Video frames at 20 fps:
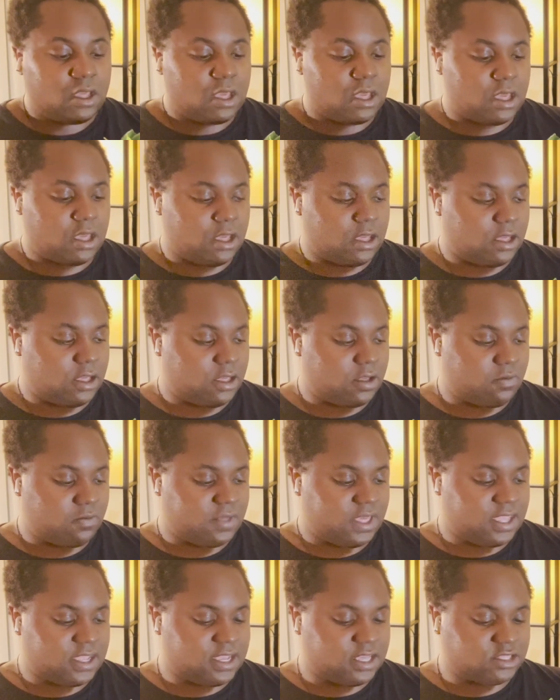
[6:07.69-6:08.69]

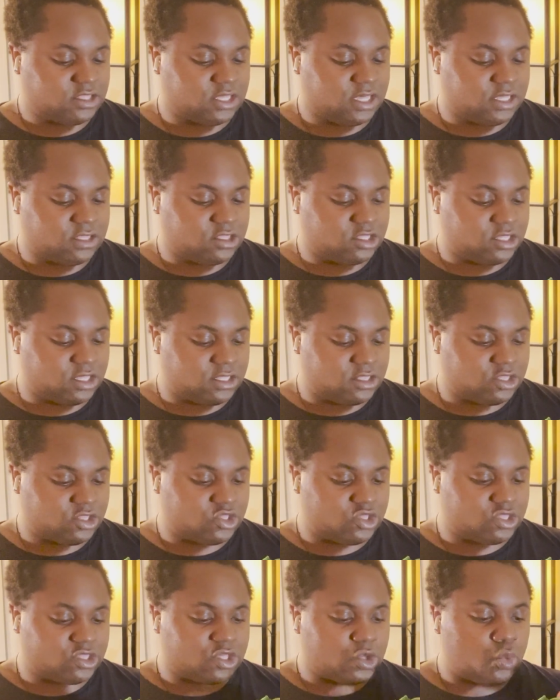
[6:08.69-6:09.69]
And it's
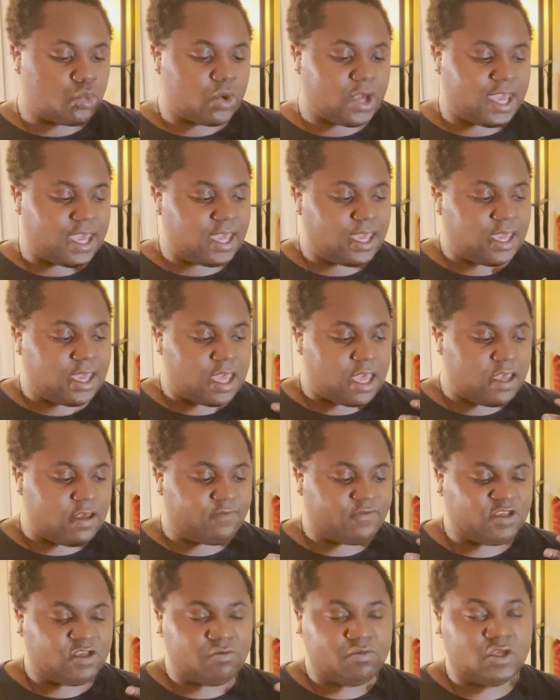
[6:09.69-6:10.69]
just a way
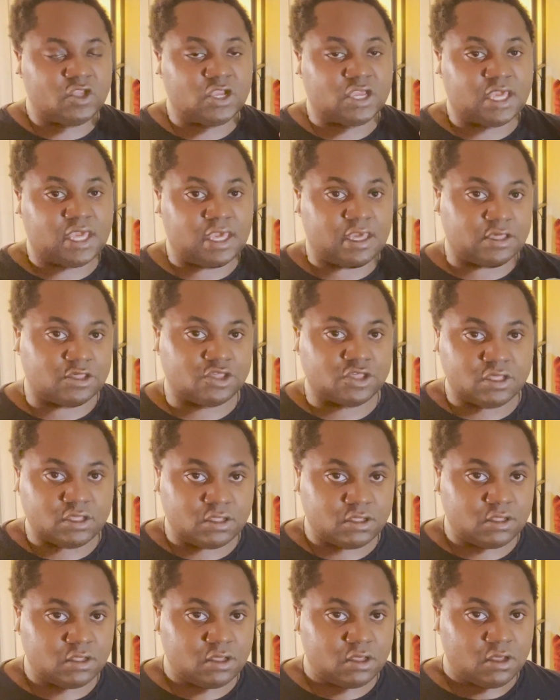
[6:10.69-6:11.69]
of
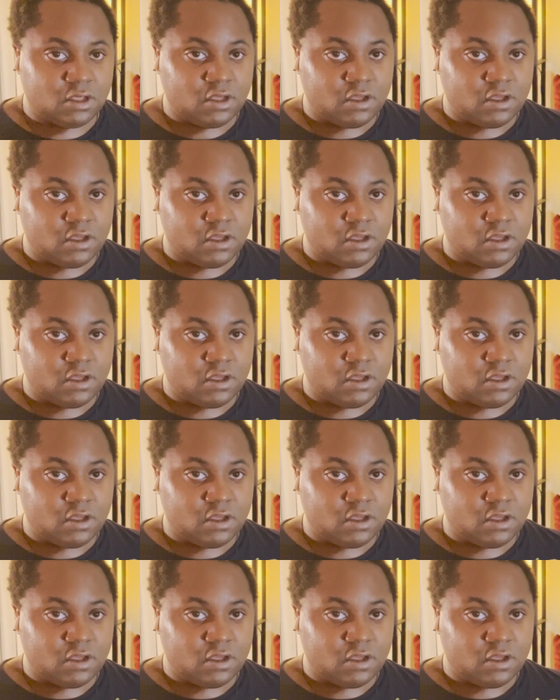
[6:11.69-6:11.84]
communication